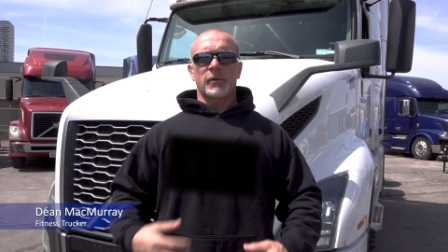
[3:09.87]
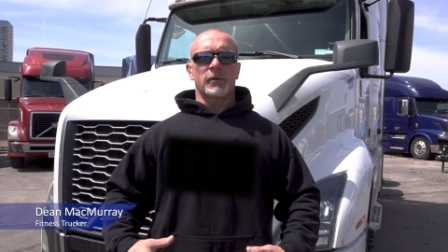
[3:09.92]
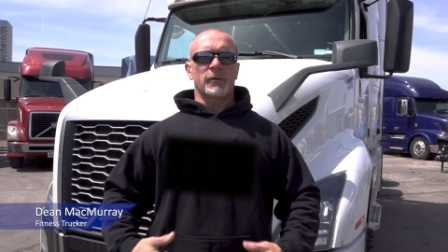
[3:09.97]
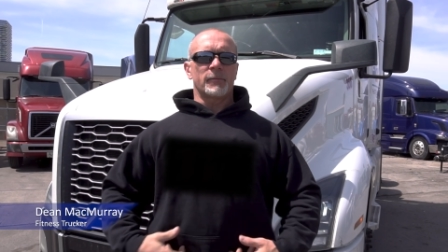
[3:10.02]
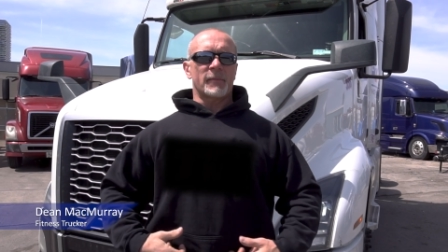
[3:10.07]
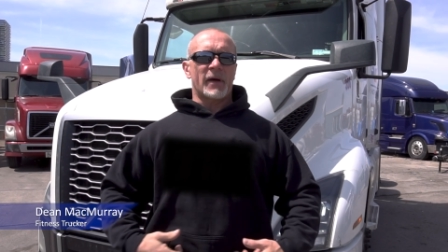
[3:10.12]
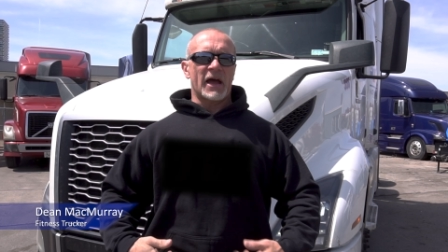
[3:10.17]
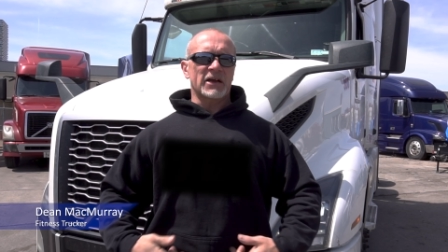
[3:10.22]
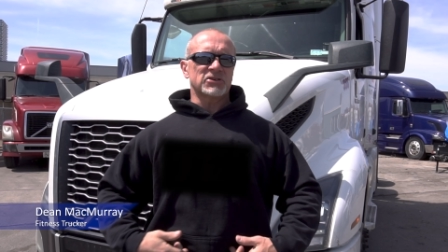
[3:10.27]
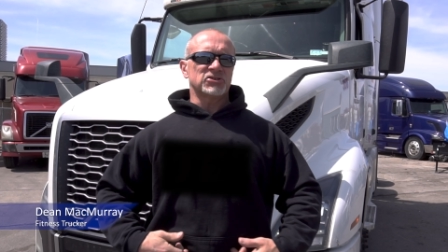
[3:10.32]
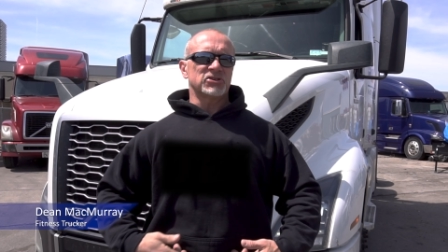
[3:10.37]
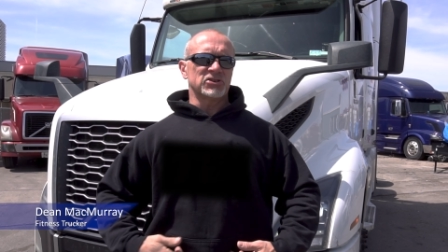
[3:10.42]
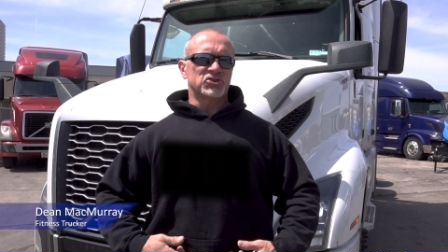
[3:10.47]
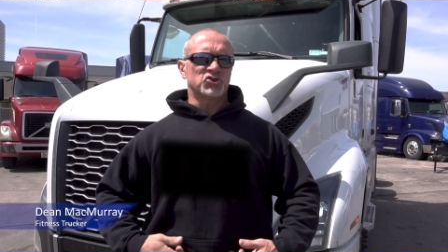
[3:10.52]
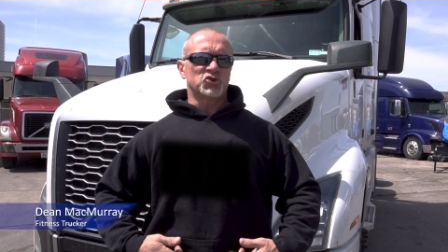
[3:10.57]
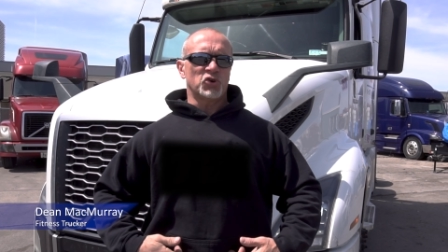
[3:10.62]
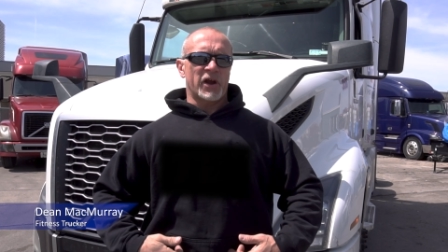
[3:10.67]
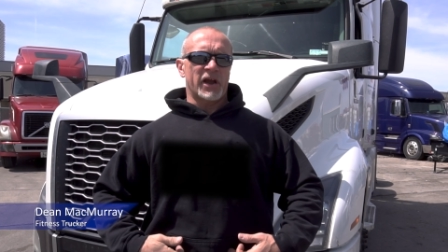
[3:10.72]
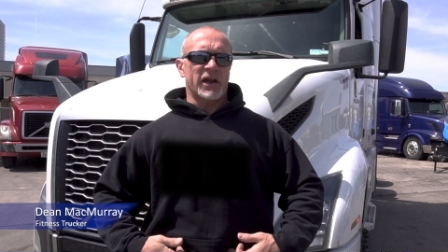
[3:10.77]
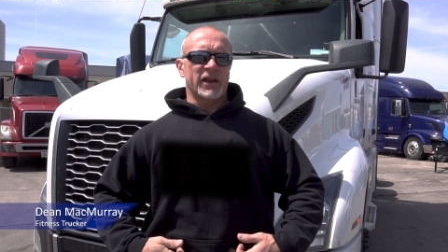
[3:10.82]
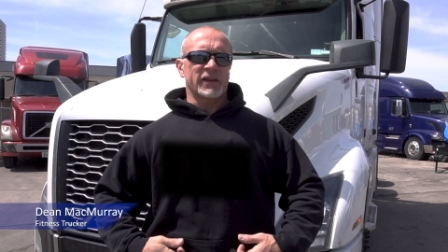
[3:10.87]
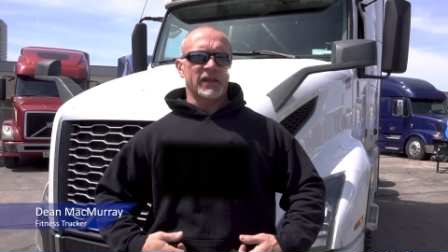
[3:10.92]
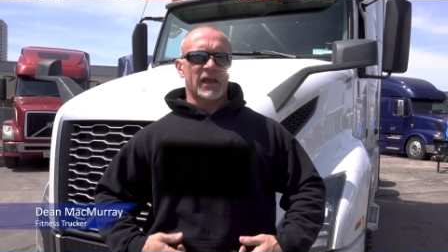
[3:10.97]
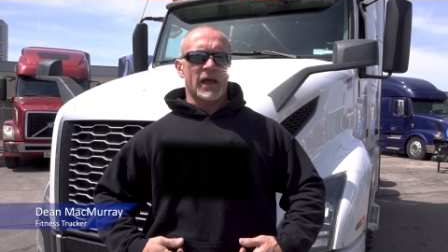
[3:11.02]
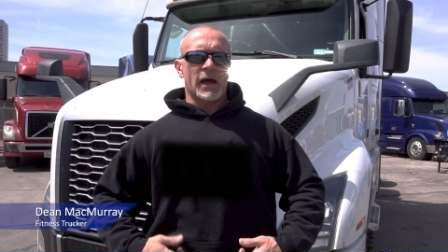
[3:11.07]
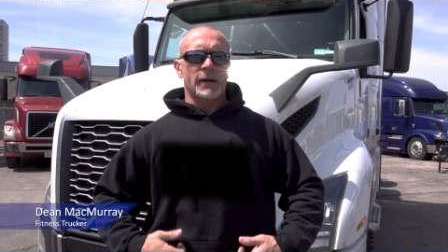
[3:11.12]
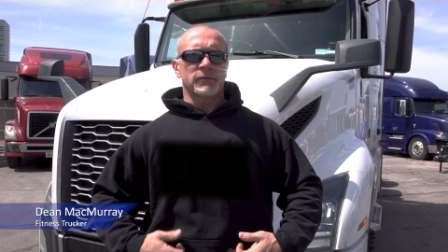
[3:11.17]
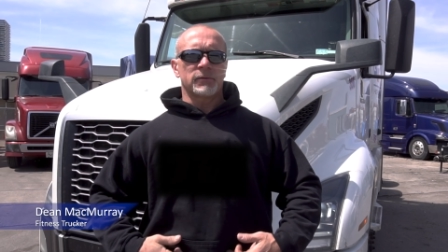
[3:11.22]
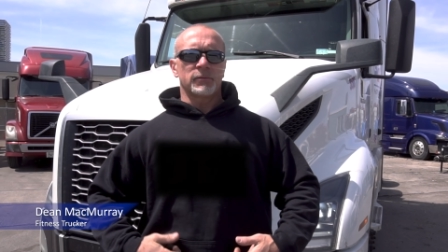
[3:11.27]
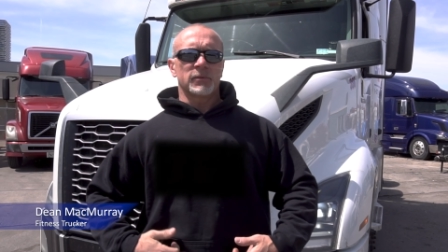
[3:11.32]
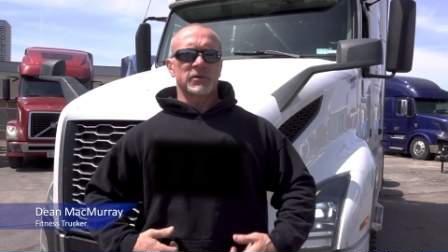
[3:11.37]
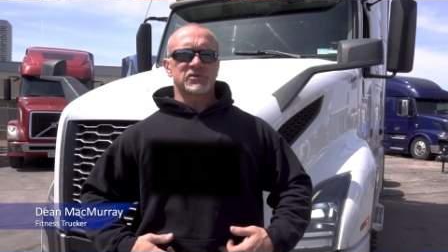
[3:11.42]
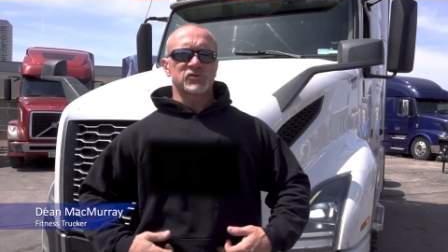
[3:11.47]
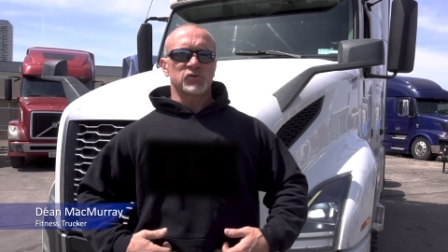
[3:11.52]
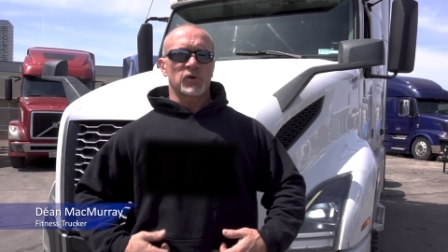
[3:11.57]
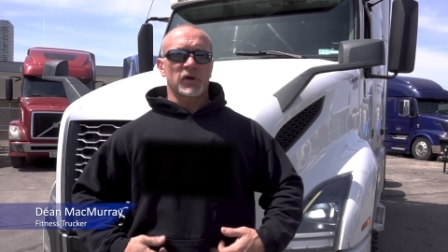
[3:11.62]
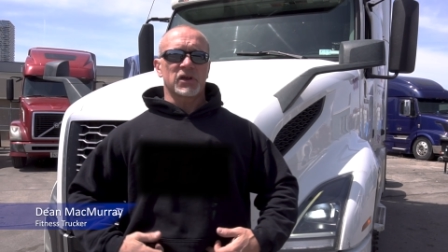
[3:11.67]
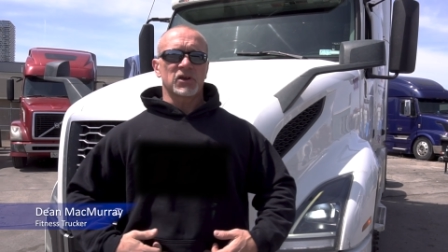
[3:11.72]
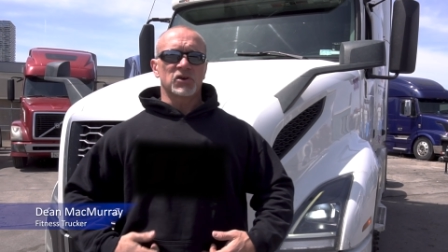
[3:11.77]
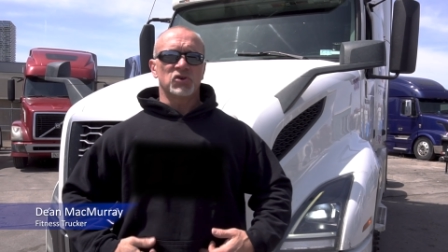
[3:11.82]
I'm actually training the abdomen.
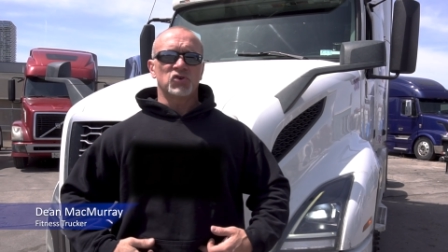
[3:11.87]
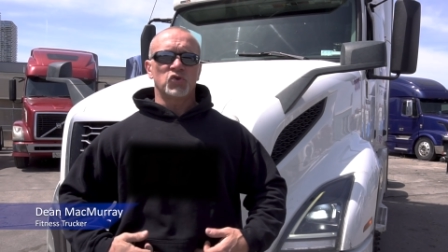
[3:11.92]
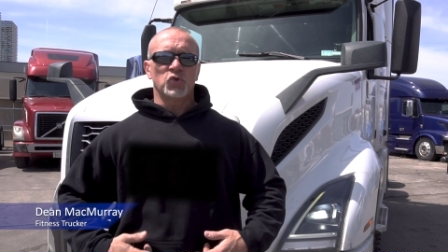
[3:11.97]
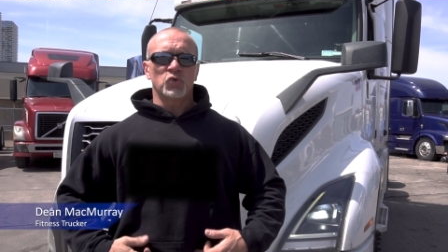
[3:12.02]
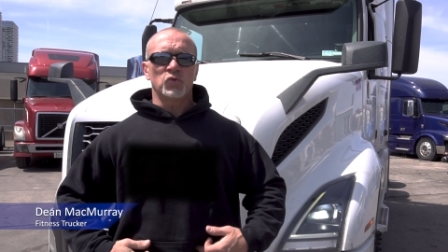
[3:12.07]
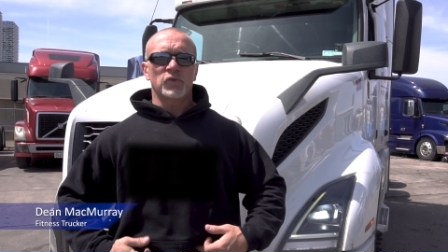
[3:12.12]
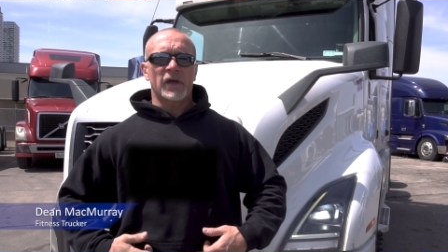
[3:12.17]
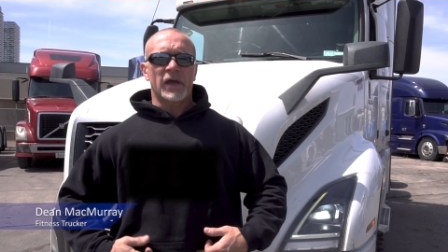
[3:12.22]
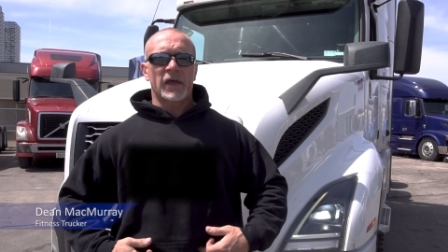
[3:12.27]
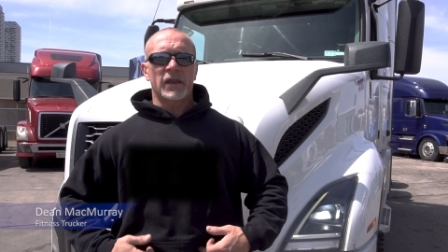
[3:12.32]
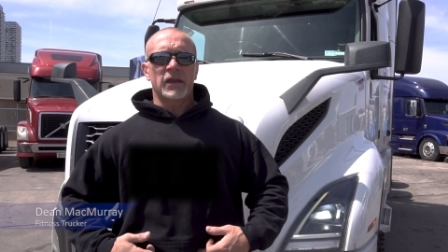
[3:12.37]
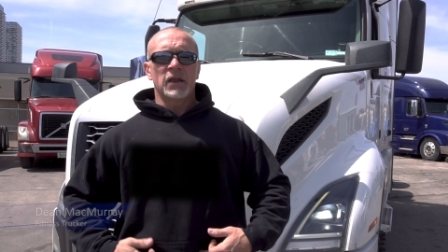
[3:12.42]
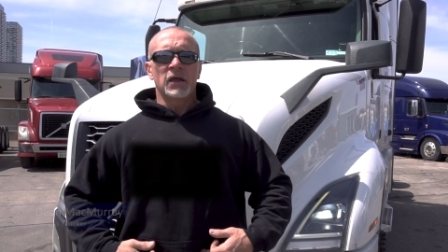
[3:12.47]
So I can do that